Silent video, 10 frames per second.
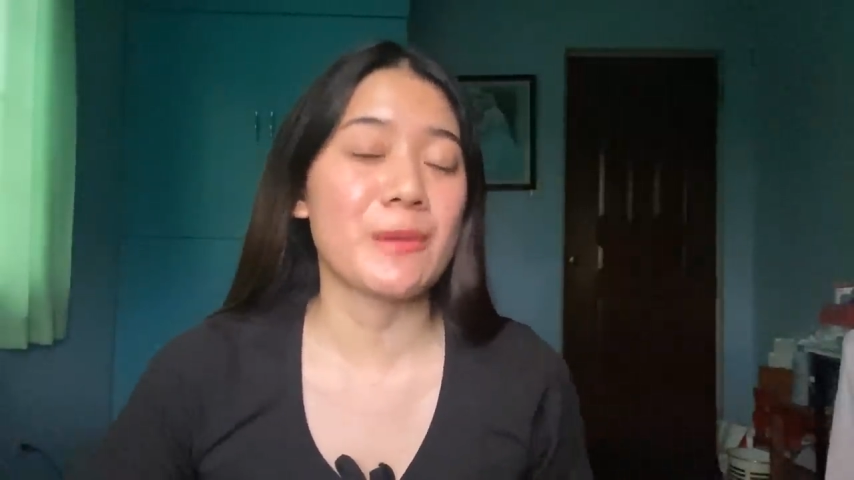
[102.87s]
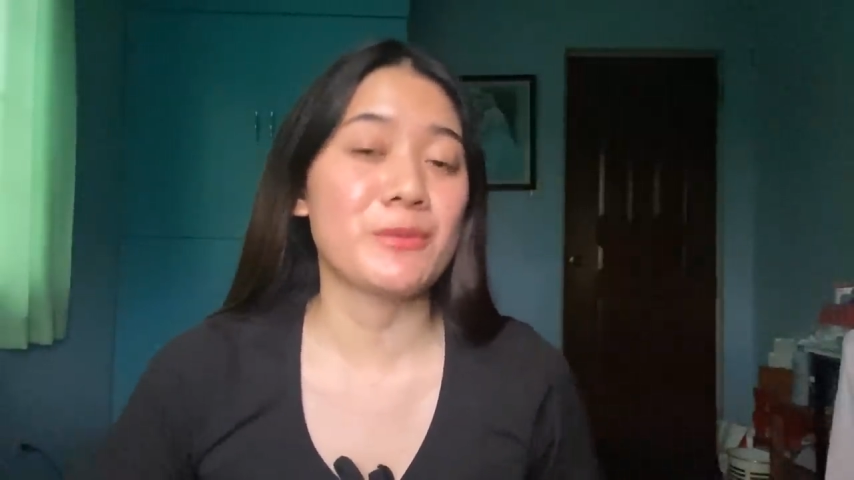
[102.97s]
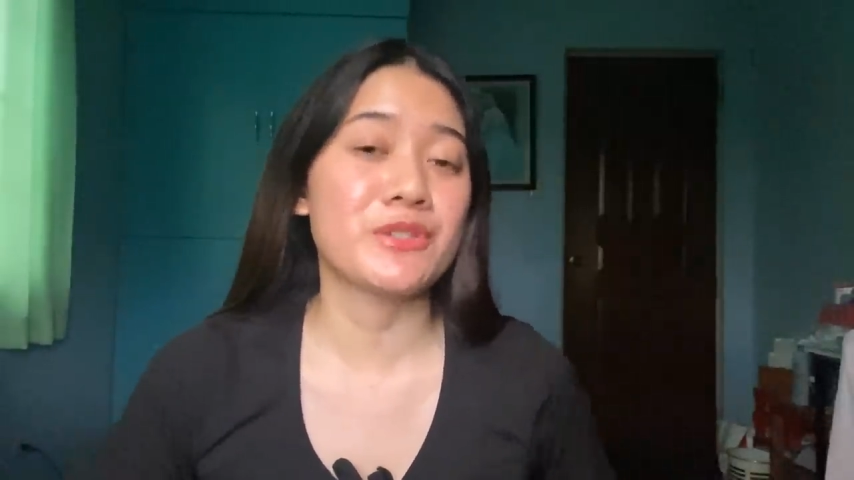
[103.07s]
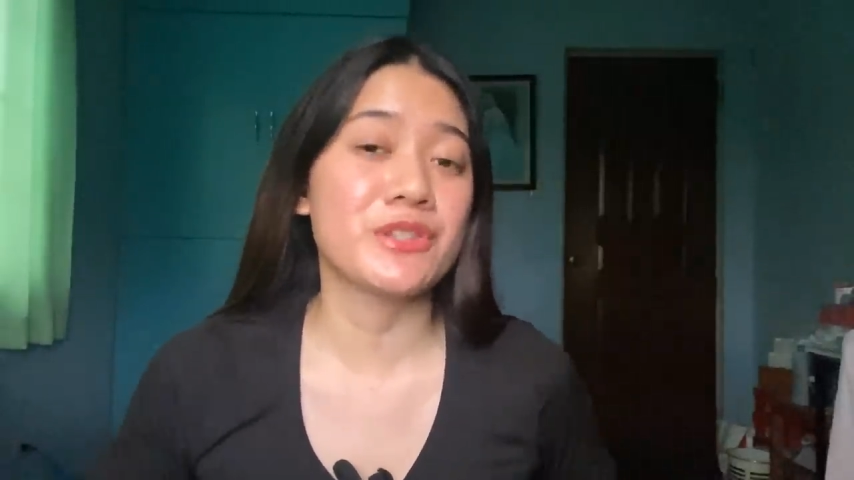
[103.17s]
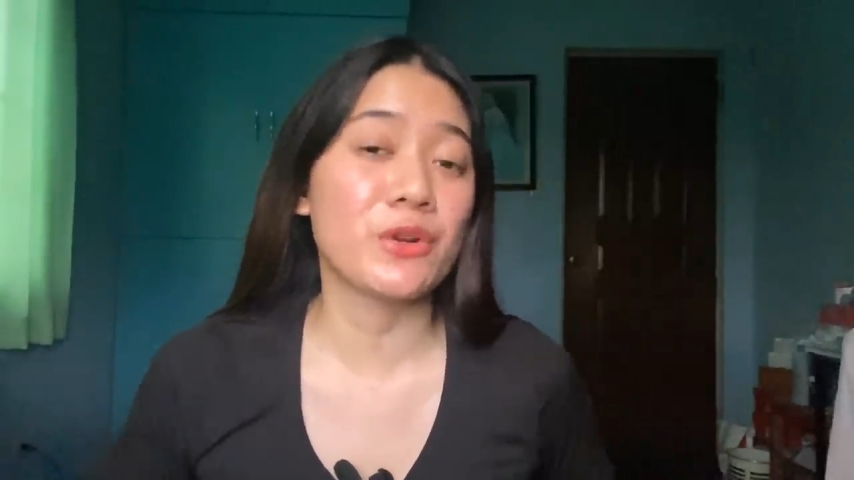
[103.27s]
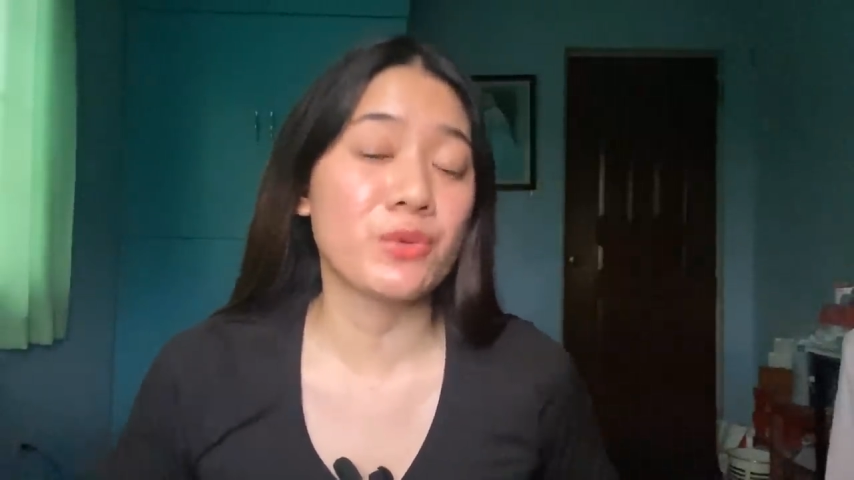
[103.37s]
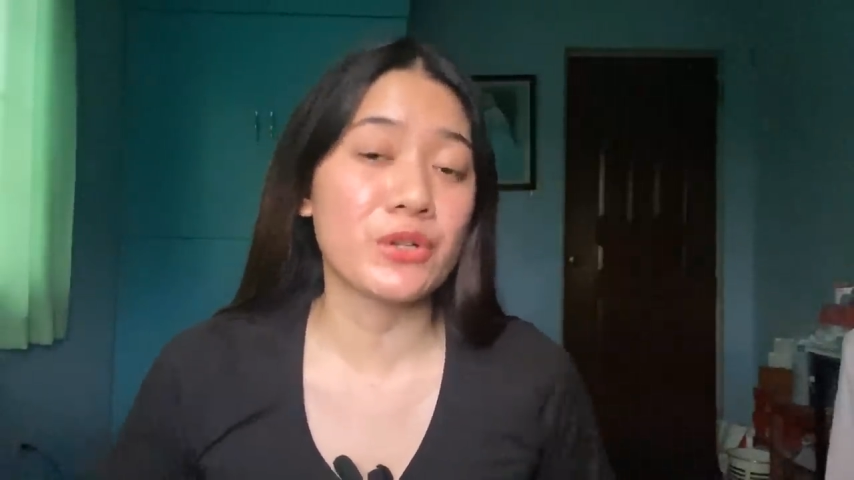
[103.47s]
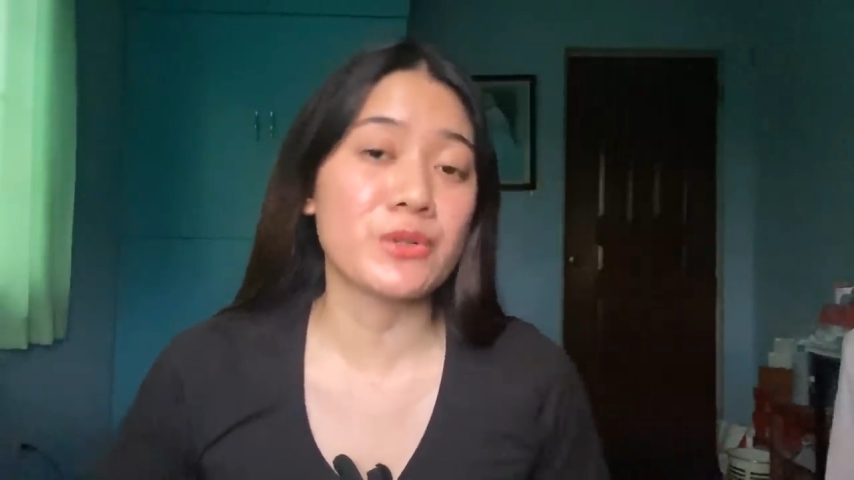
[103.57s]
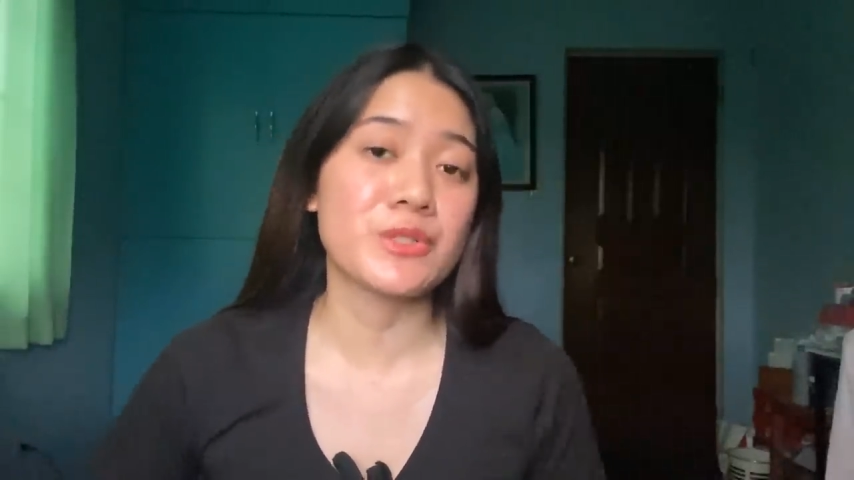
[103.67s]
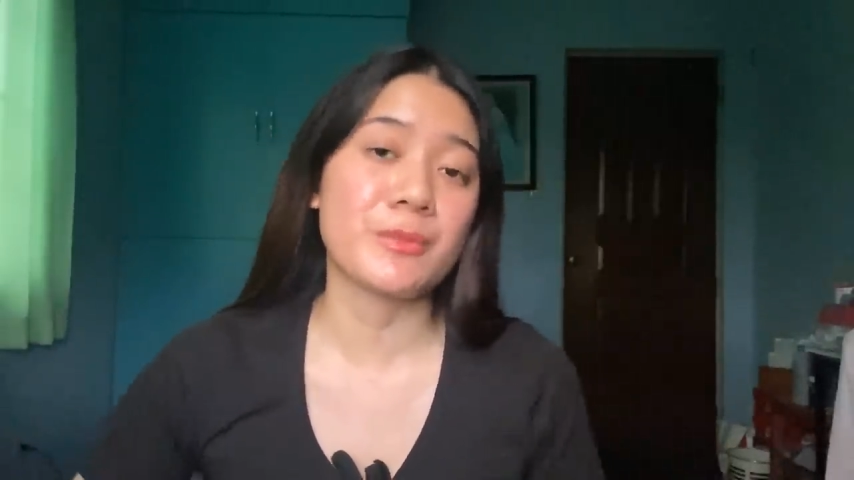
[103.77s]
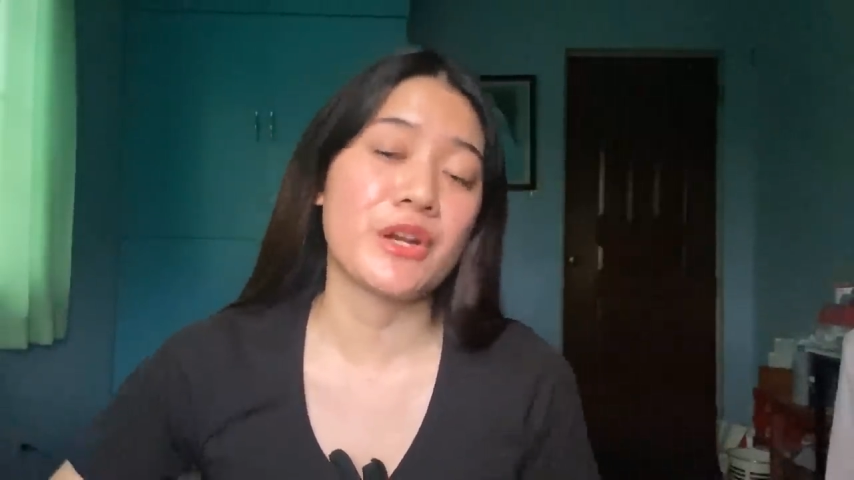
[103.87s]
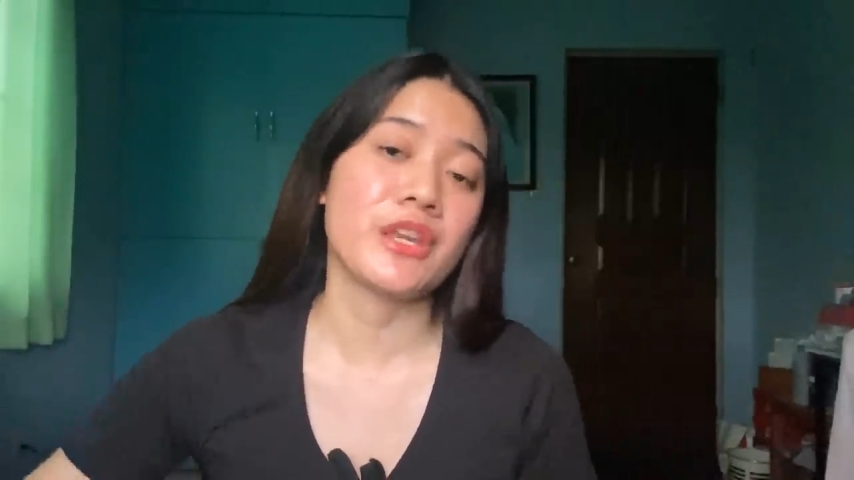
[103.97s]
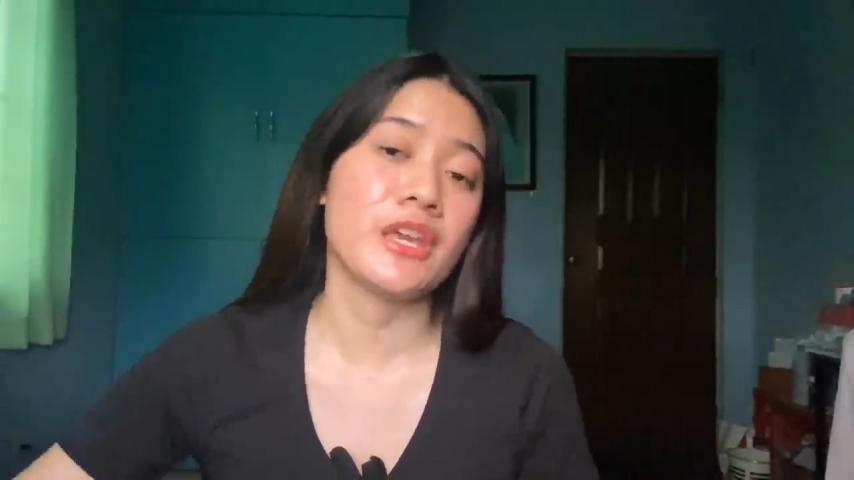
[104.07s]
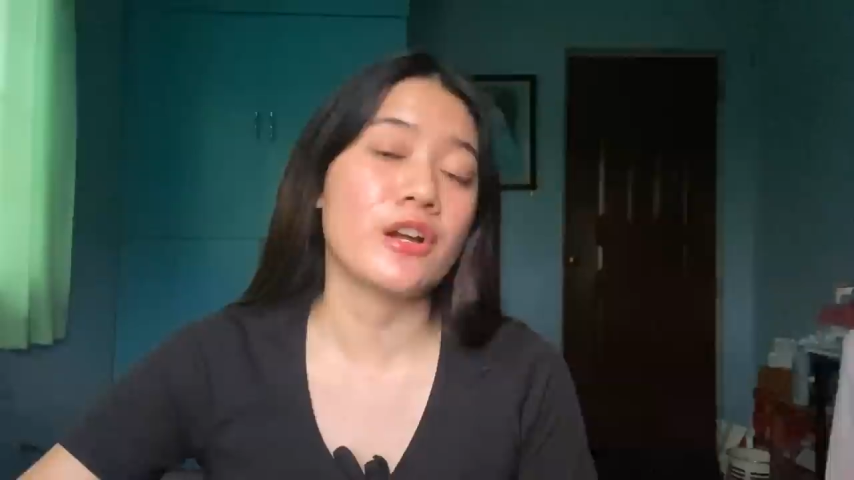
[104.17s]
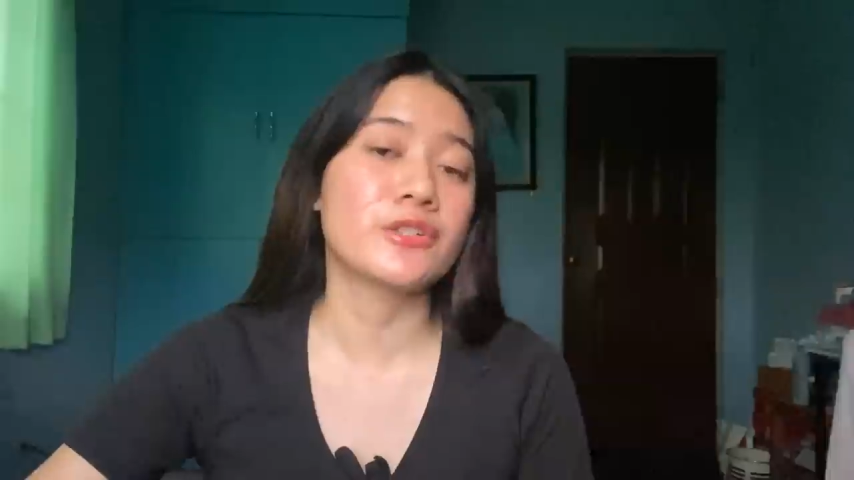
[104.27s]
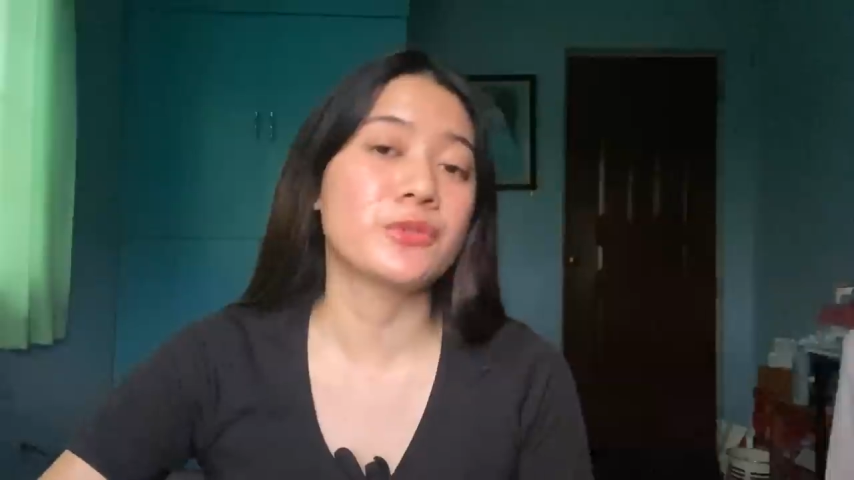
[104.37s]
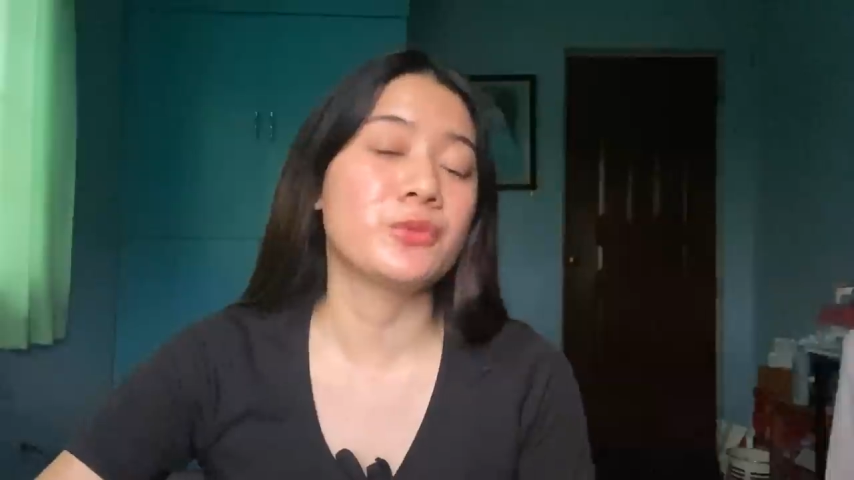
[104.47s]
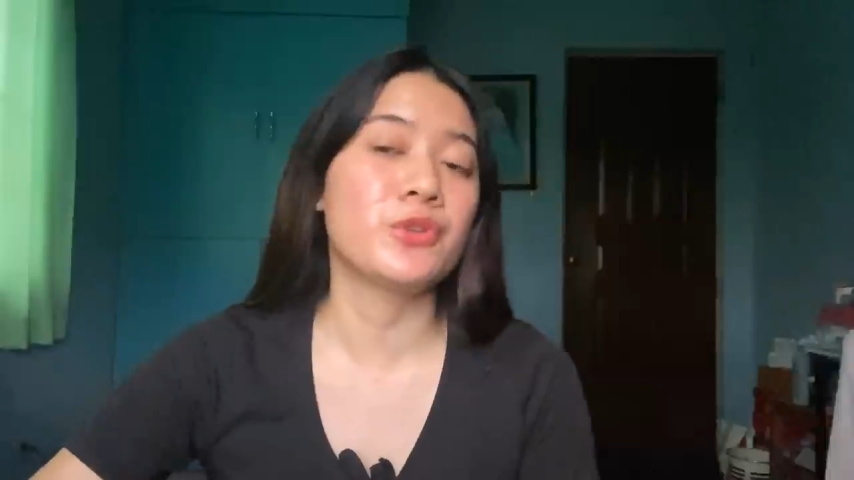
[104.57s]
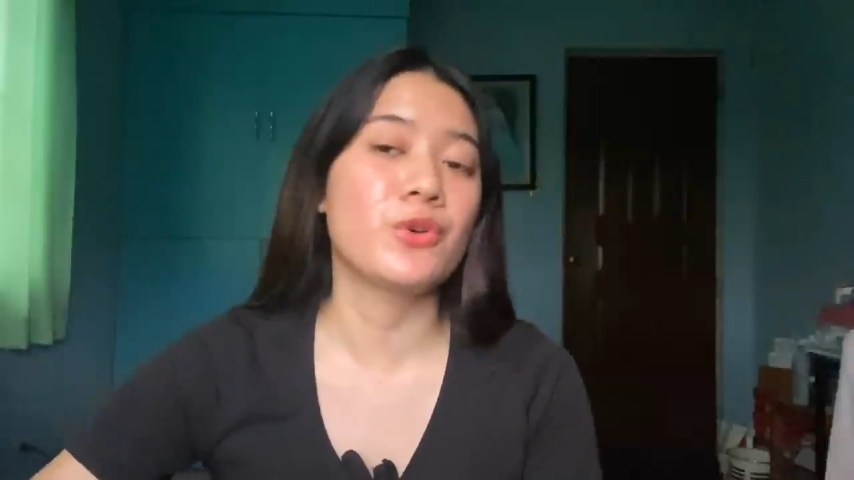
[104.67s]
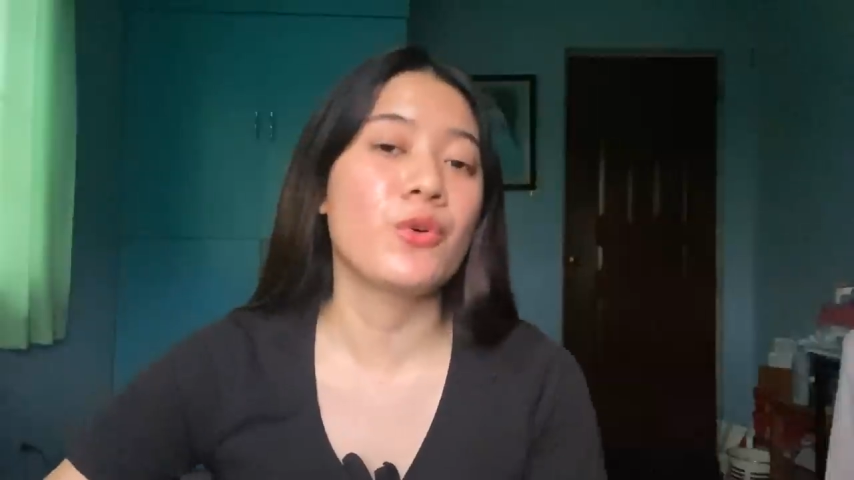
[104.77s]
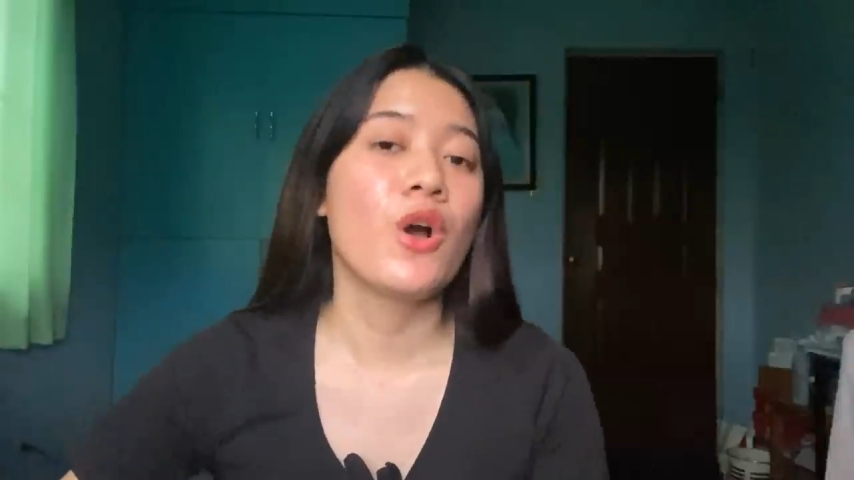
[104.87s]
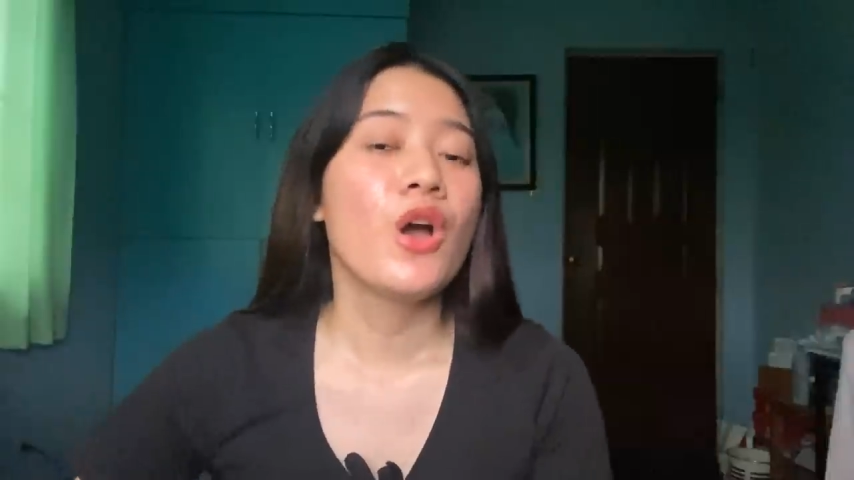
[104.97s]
tapos nag-work yung Spark AR Studio.